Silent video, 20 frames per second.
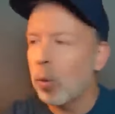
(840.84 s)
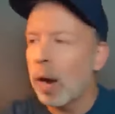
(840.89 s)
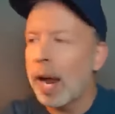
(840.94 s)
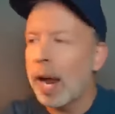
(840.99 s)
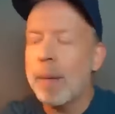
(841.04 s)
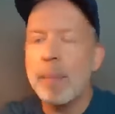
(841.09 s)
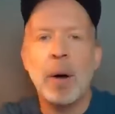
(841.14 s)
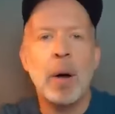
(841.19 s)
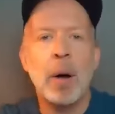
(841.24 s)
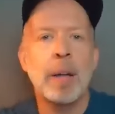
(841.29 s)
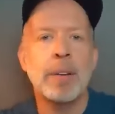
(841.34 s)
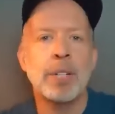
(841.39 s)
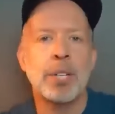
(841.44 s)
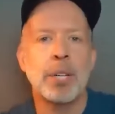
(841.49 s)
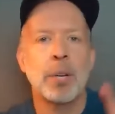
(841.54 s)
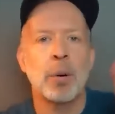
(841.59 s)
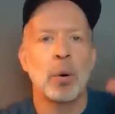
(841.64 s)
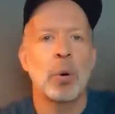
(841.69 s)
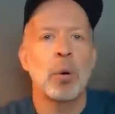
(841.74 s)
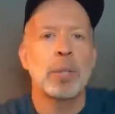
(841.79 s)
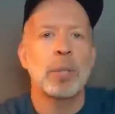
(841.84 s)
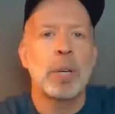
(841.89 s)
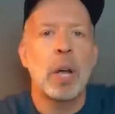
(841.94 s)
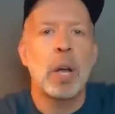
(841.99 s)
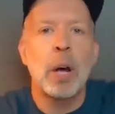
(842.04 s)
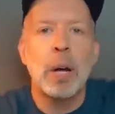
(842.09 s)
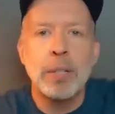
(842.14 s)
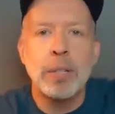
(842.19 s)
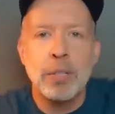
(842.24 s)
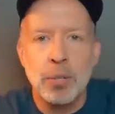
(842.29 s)
grab on to your old
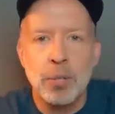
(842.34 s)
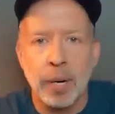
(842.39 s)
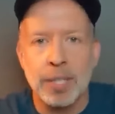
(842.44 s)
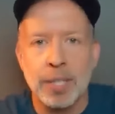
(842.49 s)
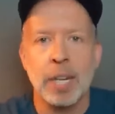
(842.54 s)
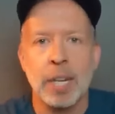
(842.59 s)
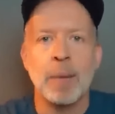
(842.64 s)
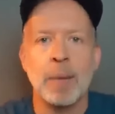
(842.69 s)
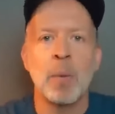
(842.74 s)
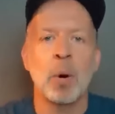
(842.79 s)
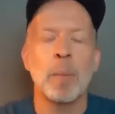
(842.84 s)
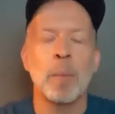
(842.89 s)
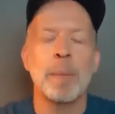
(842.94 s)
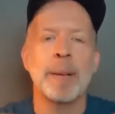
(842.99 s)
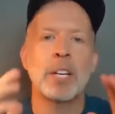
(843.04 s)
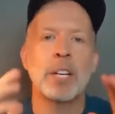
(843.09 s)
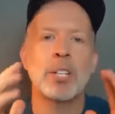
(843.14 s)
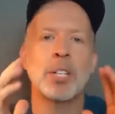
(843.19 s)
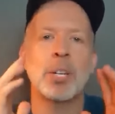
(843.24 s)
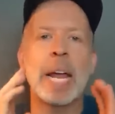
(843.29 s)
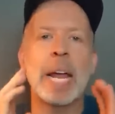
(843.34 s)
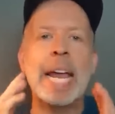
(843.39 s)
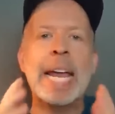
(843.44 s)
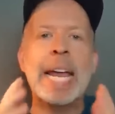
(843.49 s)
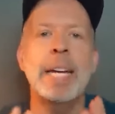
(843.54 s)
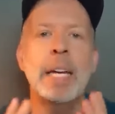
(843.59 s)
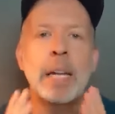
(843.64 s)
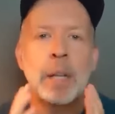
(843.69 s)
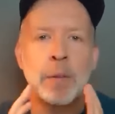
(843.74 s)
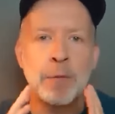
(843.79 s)
constructs anymore because you're
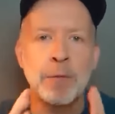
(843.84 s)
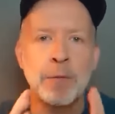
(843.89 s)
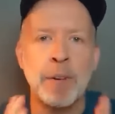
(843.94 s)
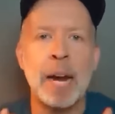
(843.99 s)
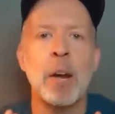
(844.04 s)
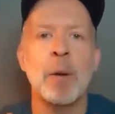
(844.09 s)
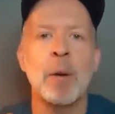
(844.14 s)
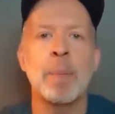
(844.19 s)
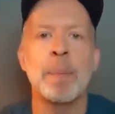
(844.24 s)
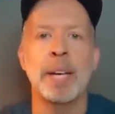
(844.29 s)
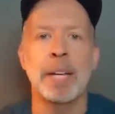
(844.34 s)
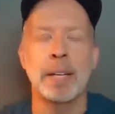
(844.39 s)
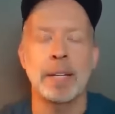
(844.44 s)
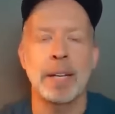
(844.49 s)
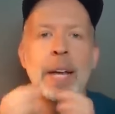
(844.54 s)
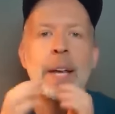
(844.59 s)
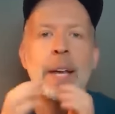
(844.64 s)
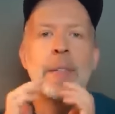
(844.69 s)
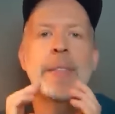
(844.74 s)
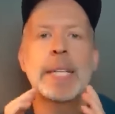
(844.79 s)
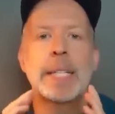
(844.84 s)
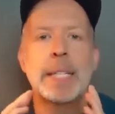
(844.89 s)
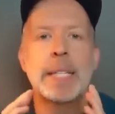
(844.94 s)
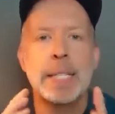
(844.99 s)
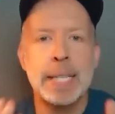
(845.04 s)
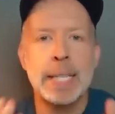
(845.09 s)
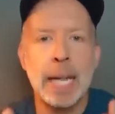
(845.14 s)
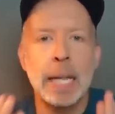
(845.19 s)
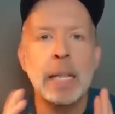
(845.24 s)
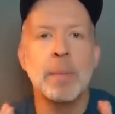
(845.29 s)
in an environment that's
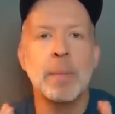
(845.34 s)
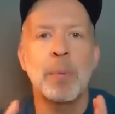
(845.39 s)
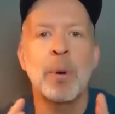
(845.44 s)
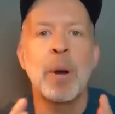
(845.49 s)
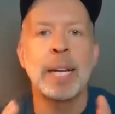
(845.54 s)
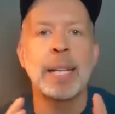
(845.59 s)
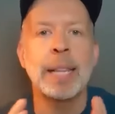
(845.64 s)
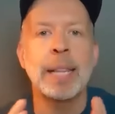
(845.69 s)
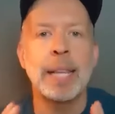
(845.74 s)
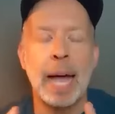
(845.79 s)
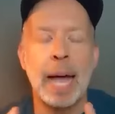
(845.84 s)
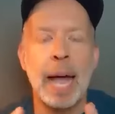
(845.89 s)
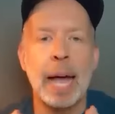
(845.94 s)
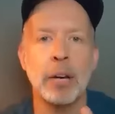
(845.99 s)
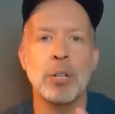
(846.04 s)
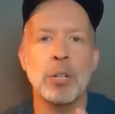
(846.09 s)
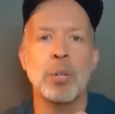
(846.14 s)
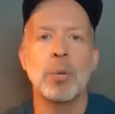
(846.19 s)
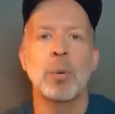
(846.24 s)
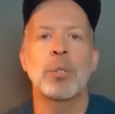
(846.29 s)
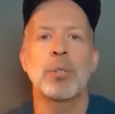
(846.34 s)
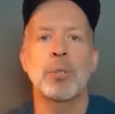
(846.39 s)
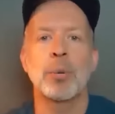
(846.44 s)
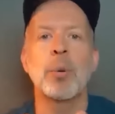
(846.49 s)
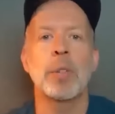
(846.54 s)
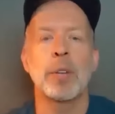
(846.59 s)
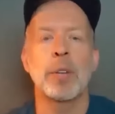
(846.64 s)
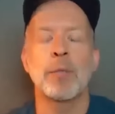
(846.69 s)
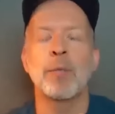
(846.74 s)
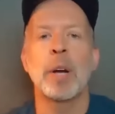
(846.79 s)
celebrating the actual
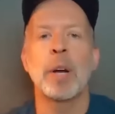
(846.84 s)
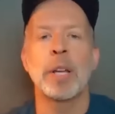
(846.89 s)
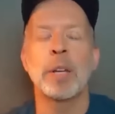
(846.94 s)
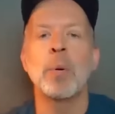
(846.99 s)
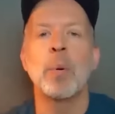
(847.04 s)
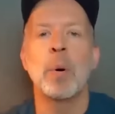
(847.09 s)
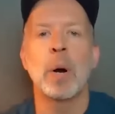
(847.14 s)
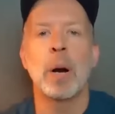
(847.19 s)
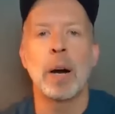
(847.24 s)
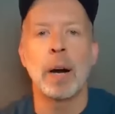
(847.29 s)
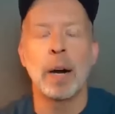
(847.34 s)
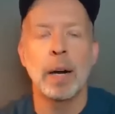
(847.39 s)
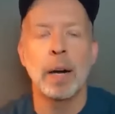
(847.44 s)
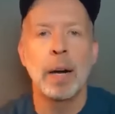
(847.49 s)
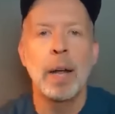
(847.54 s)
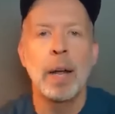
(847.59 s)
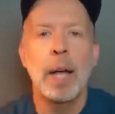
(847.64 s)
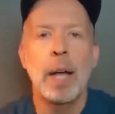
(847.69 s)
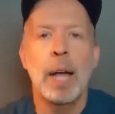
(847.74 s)
truth of what you are.